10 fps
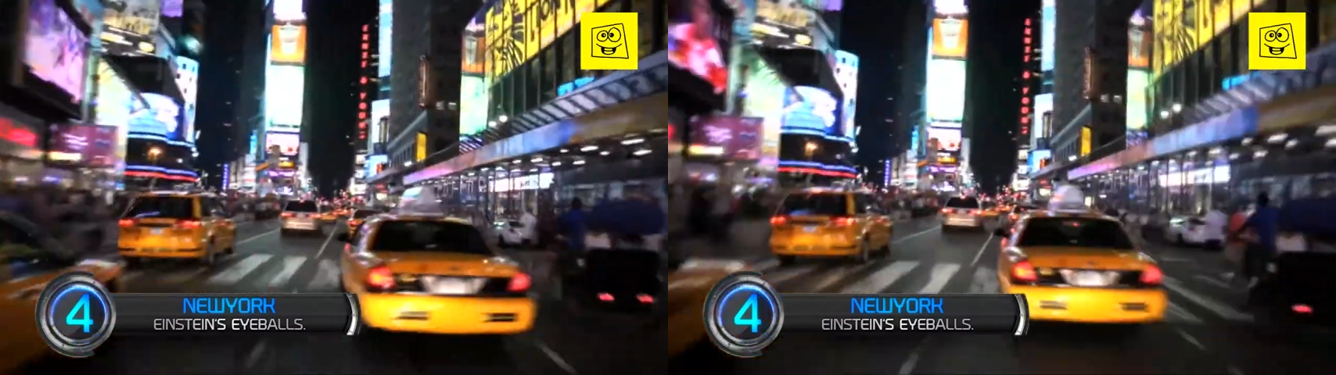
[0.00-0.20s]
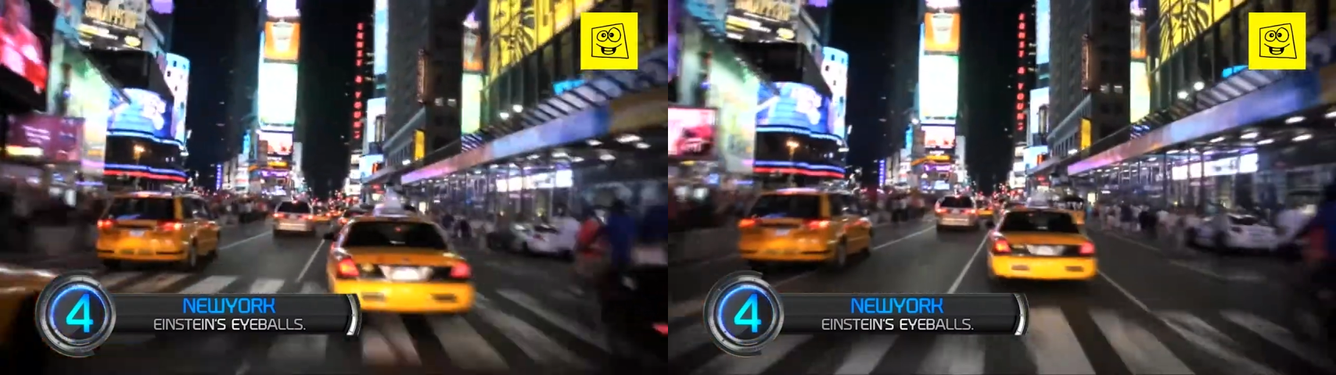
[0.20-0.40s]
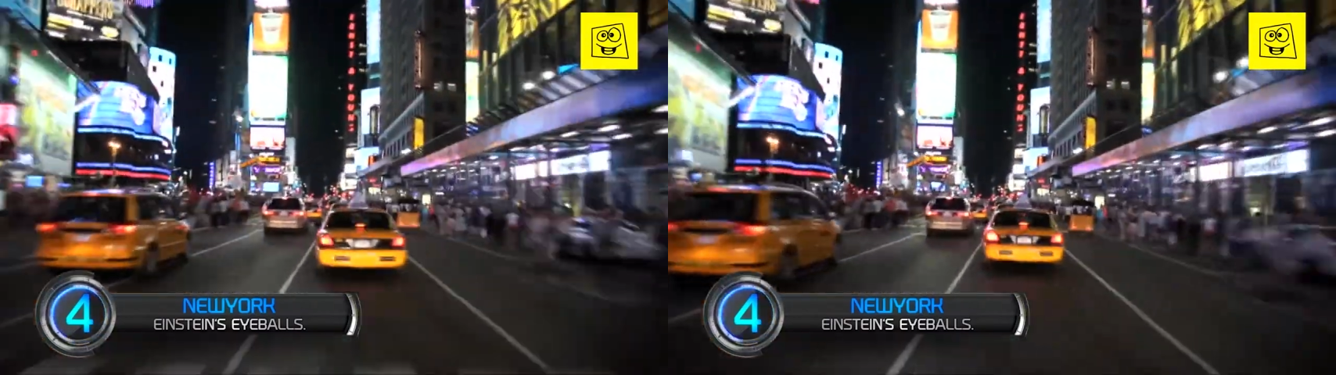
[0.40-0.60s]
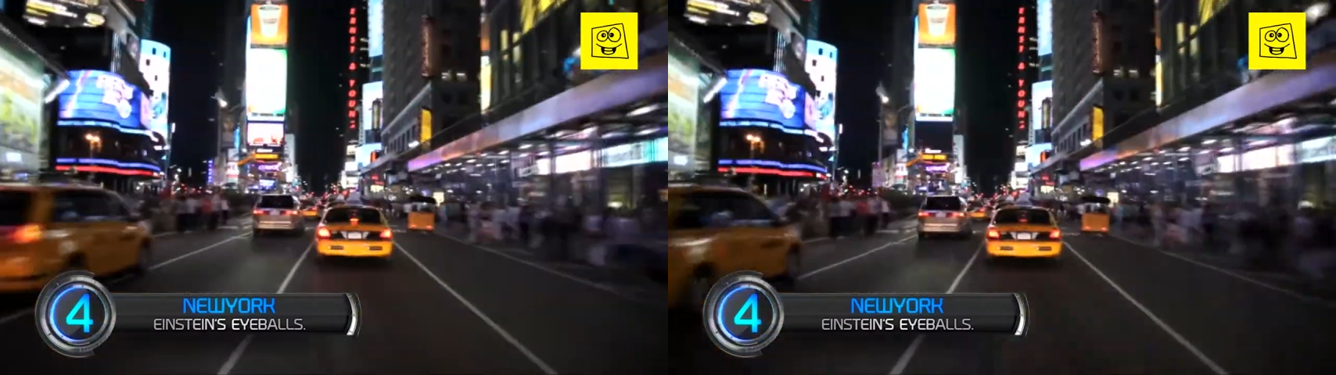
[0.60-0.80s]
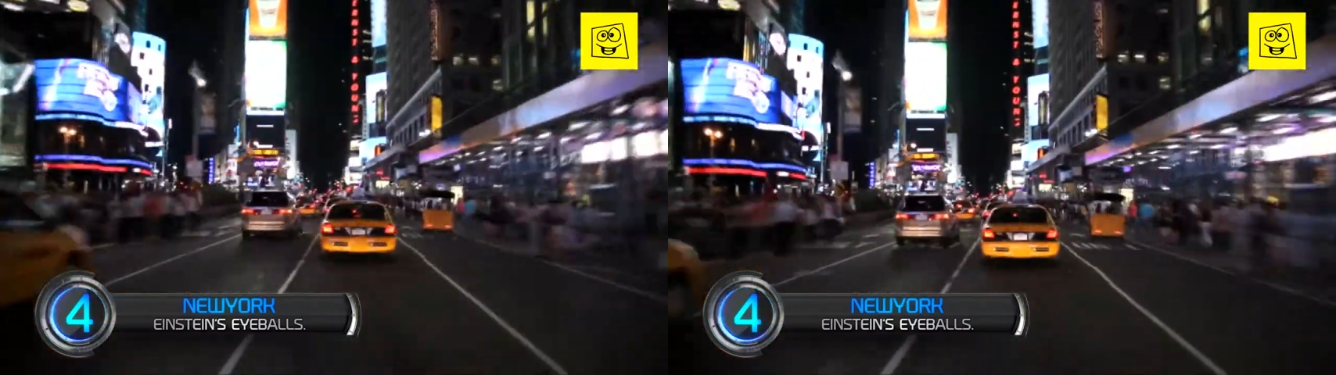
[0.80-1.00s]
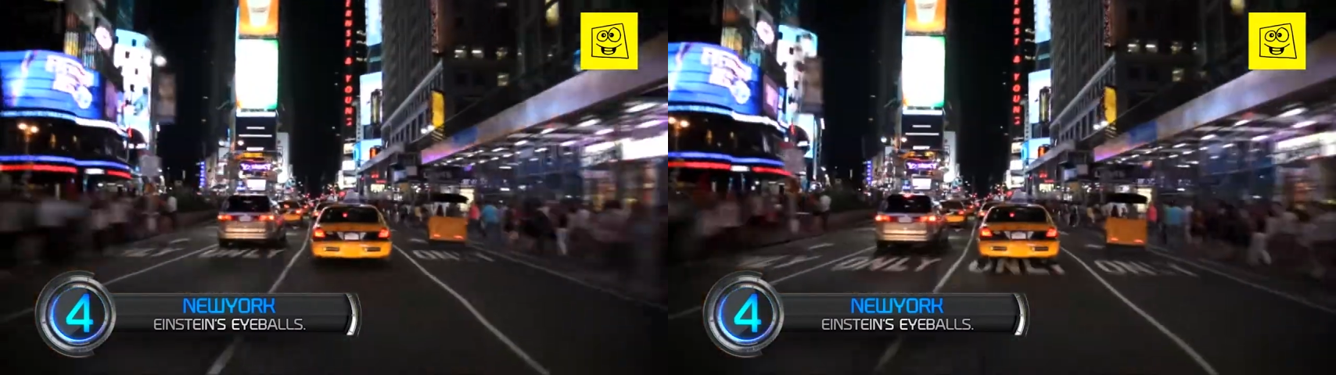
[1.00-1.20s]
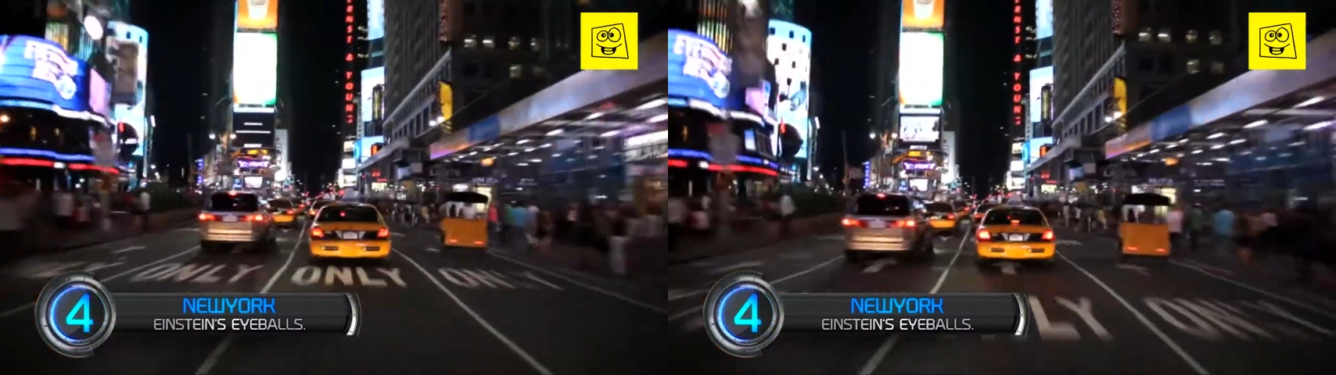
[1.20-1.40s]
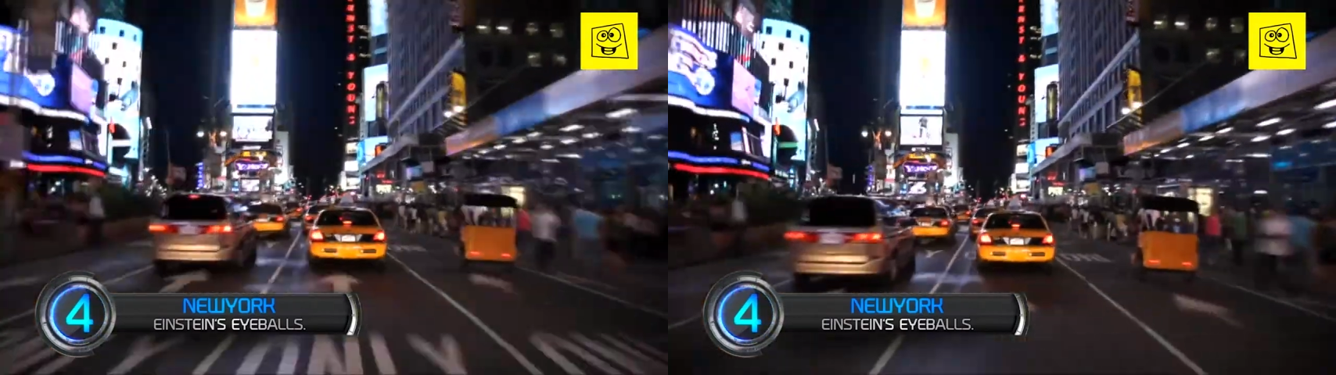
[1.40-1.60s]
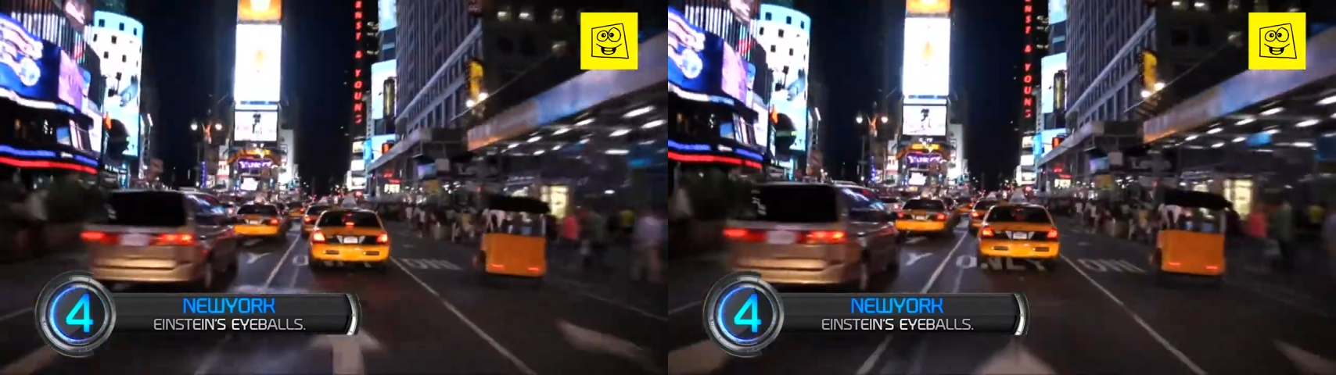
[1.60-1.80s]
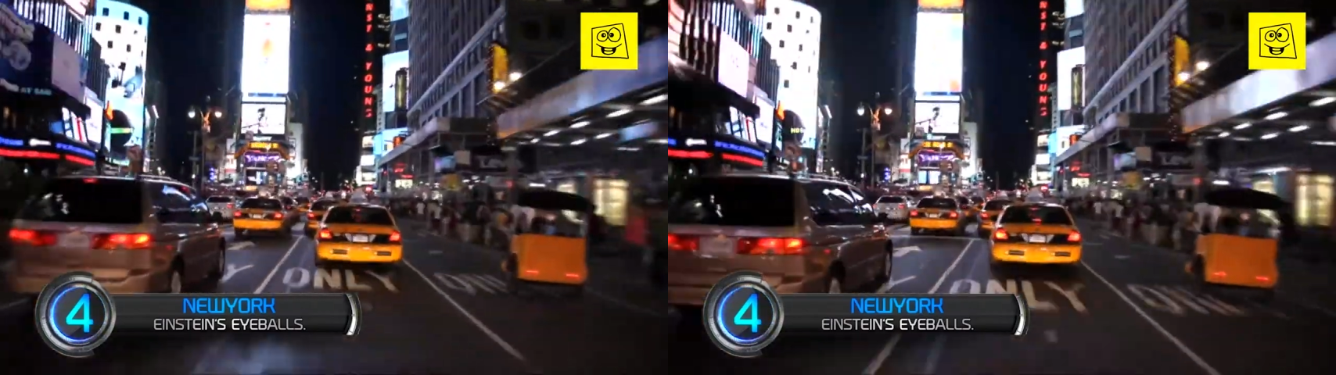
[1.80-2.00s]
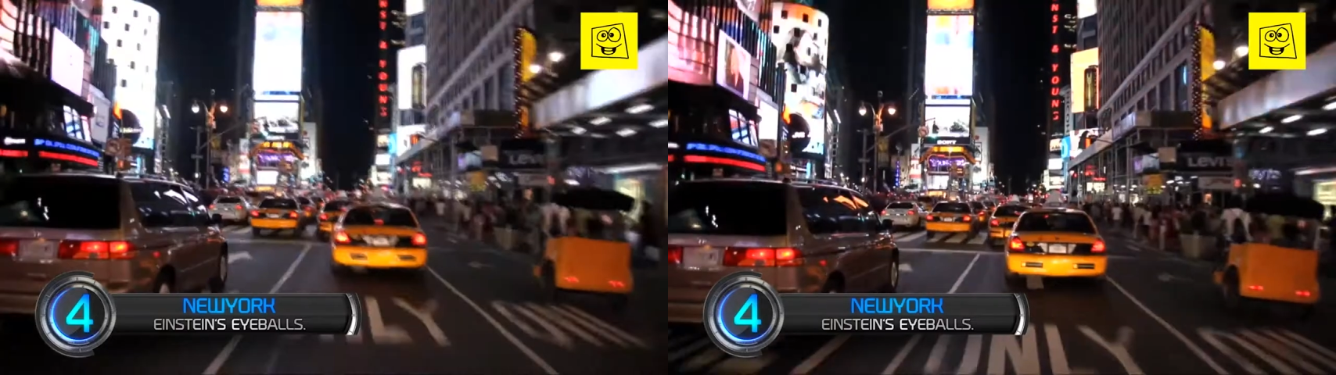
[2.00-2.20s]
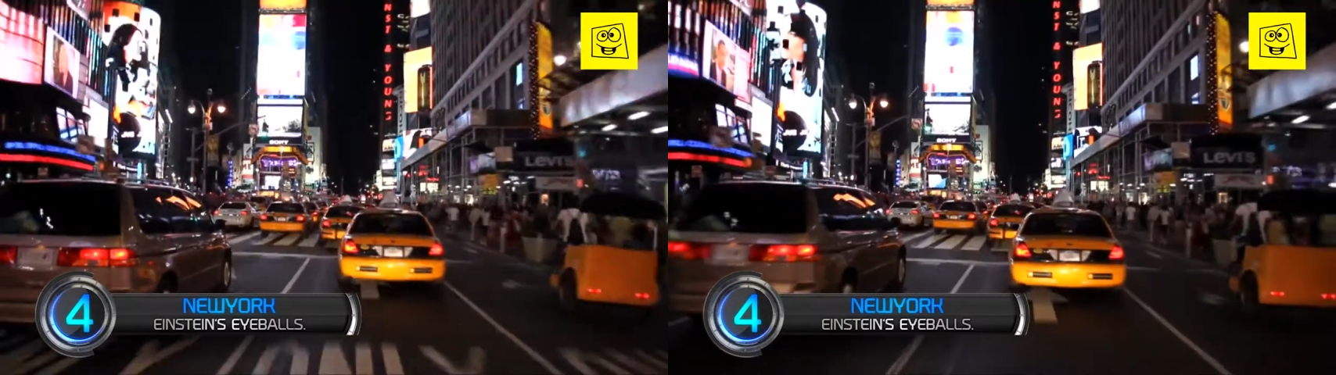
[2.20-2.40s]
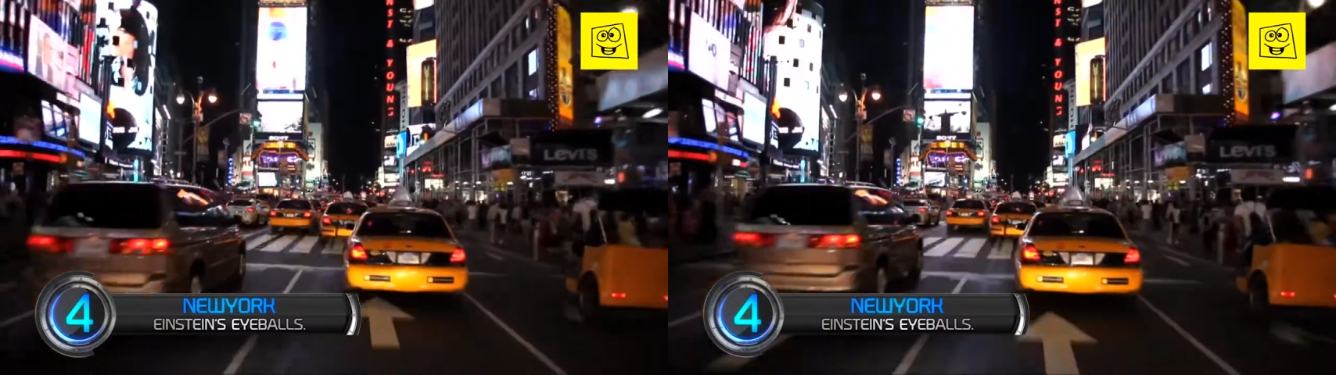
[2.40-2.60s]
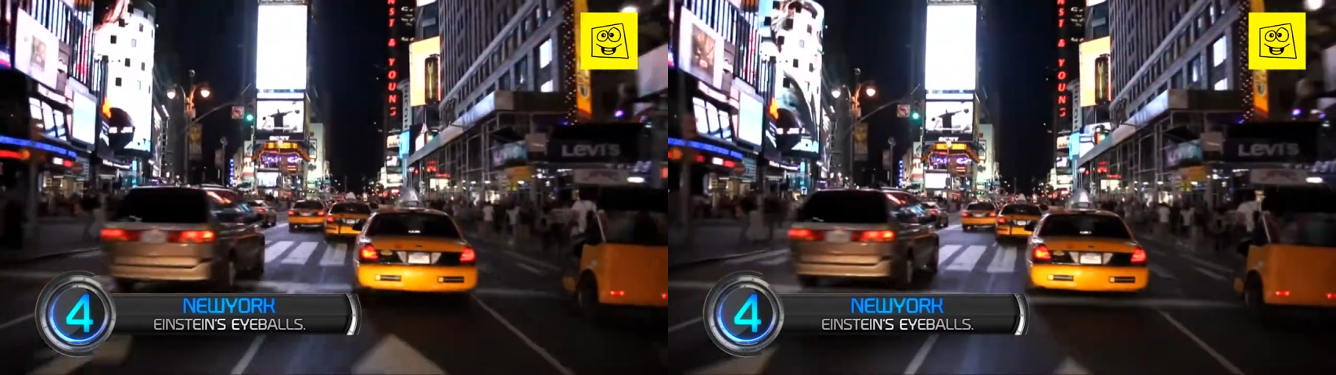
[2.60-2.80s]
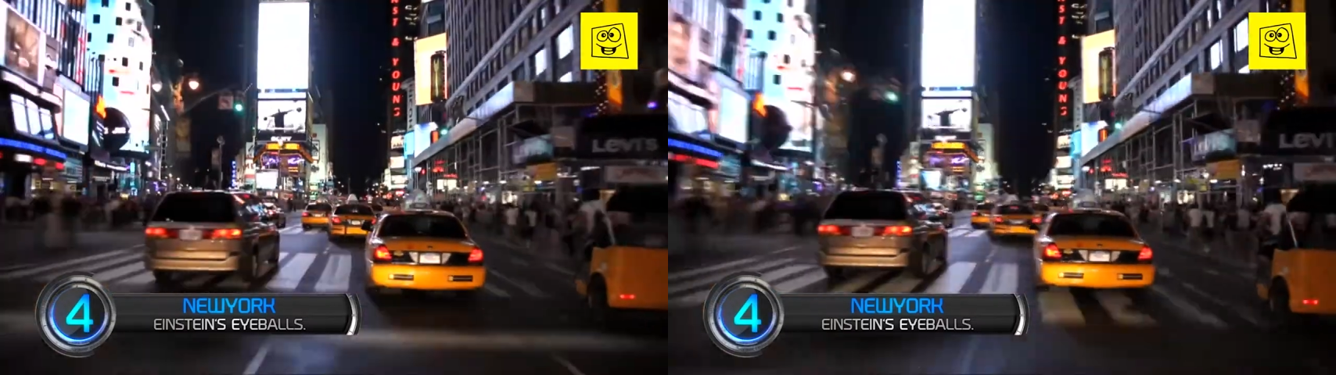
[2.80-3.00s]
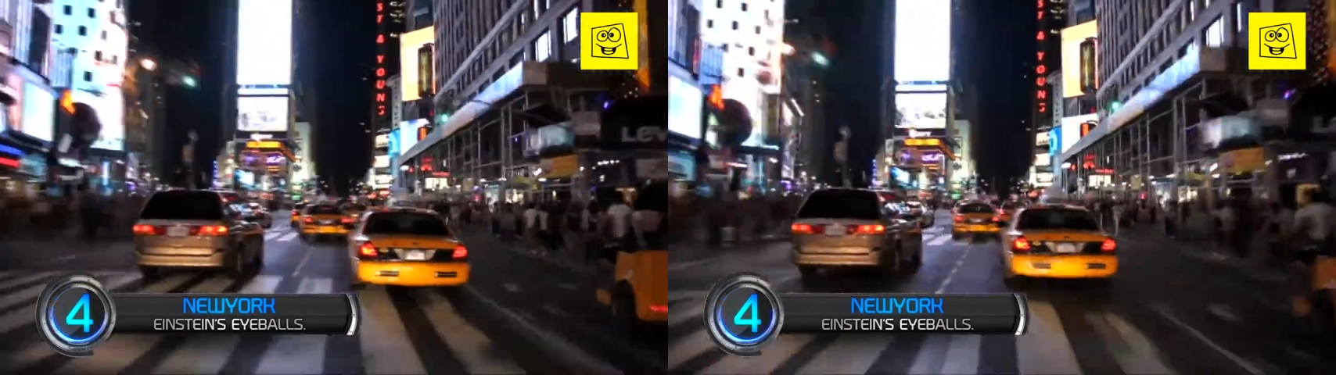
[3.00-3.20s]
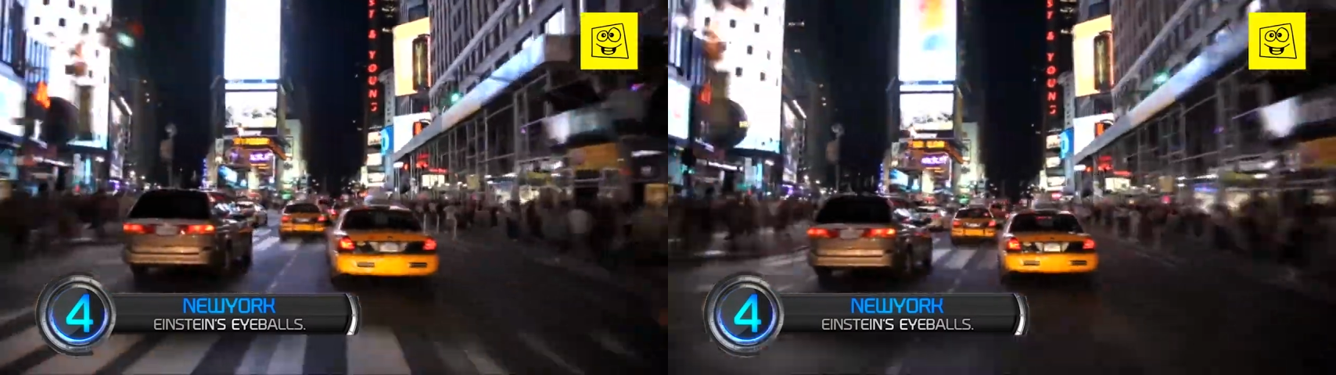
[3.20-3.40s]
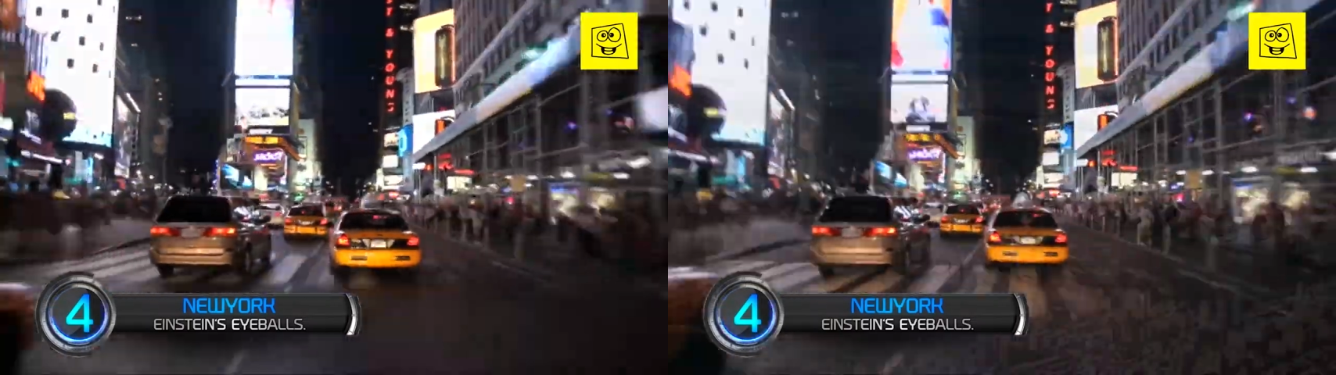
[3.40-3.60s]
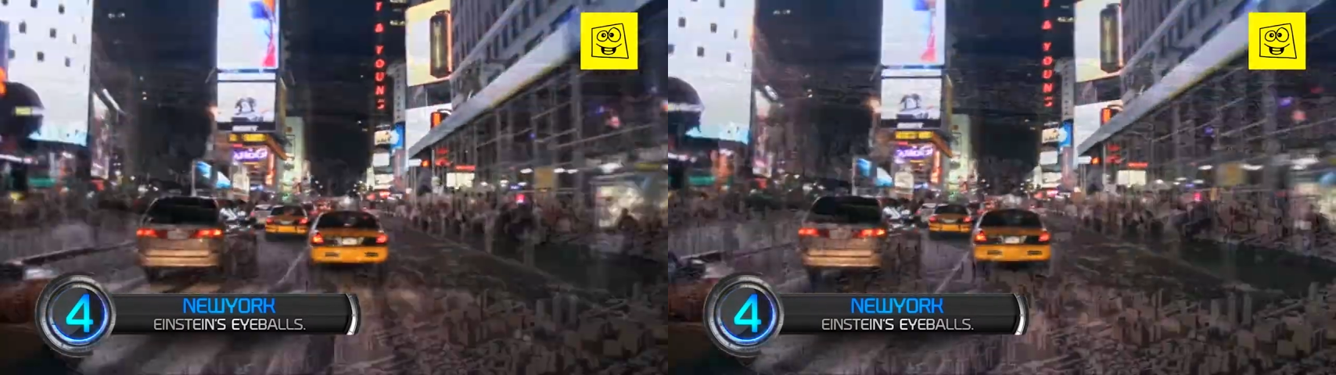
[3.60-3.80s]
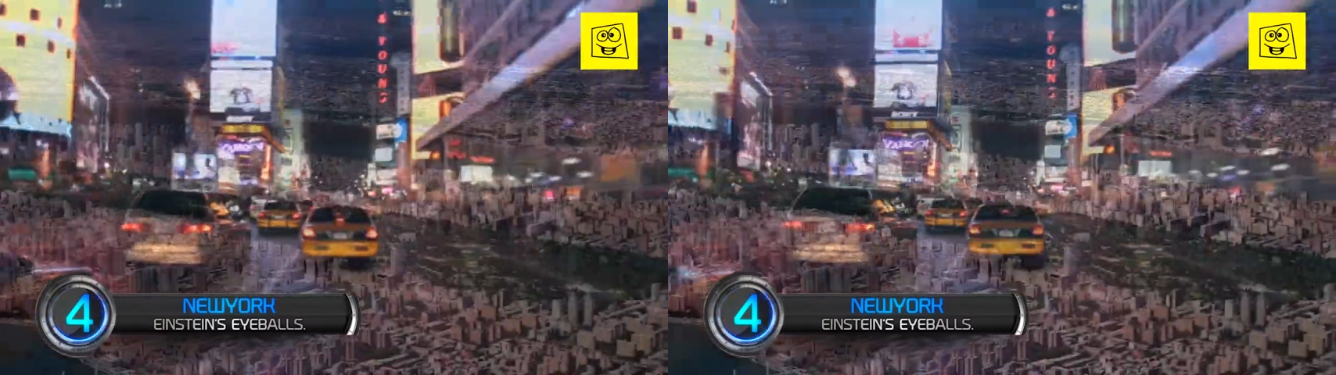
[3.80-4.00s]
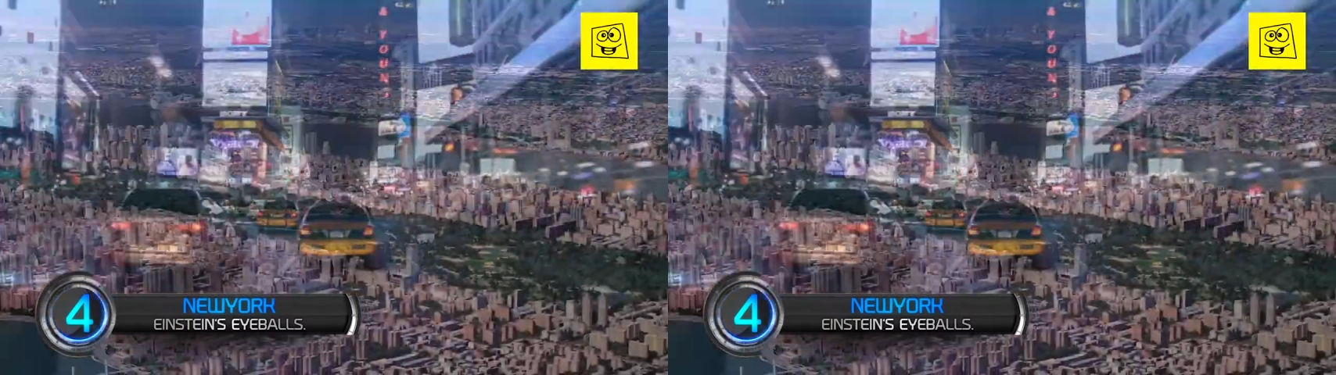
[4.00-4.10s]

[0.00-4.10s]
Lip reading: No face is visible, so there are no lips to read.